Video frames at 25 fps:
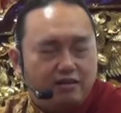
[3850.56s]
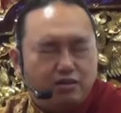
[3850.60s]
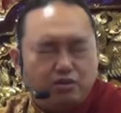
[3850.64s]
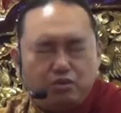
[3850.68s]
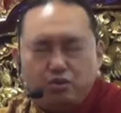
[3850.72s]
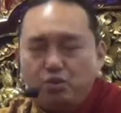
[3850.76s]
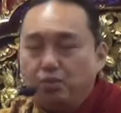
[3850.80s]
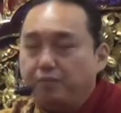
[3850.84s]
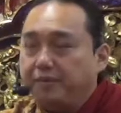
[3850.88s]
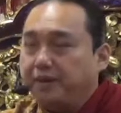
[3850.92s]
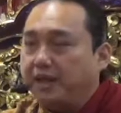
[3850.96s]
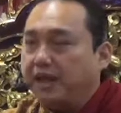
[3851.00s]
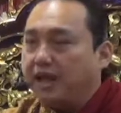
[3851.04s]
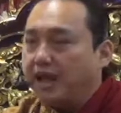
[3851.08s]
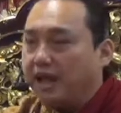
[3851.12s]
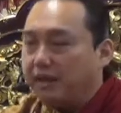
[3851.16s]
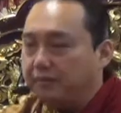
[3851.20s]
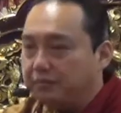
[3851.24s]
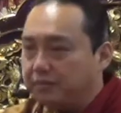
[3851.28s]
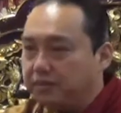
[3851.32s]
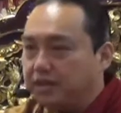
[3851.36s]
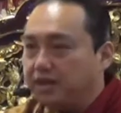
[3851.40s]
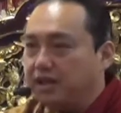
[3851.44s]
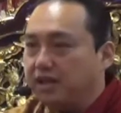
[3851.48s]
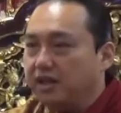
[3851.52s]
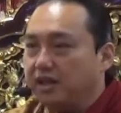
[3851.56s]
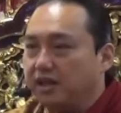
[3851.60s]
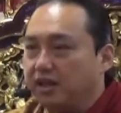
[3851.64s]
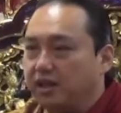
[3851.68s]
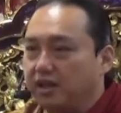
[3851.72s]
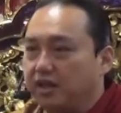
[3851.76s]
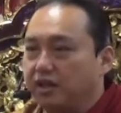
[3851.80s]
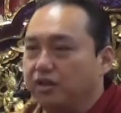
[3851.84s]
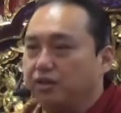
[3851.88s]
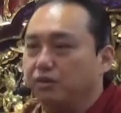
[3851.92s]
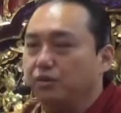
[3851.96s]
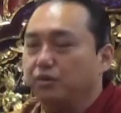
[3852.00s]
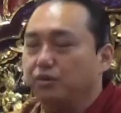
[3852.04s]
To be empty,
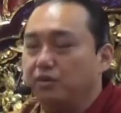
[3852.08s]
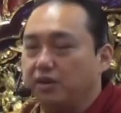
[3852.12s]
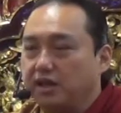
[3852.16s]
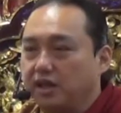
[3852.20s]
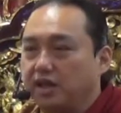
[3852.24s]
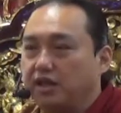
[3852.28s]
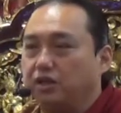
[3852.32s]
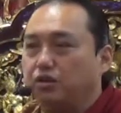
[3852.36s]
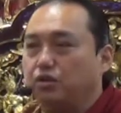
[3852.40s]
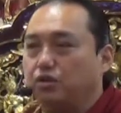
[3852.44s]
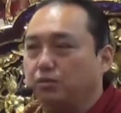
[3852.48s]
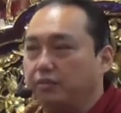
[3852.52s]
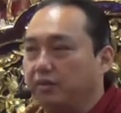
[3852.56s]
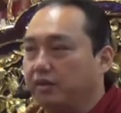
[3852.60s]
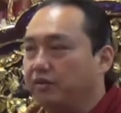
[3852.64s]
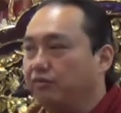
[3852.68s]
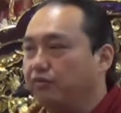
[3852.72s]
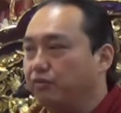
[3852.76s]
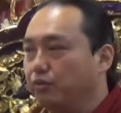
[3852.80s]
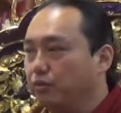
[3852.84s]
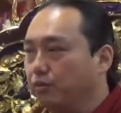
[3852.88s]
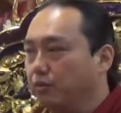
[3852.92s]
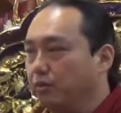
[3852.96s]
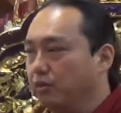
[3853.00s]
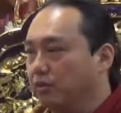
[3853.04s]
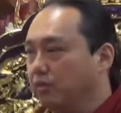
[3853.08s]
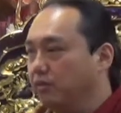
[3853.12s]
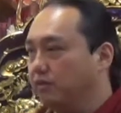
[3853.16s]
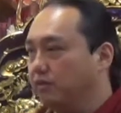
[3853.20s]
you need to be full.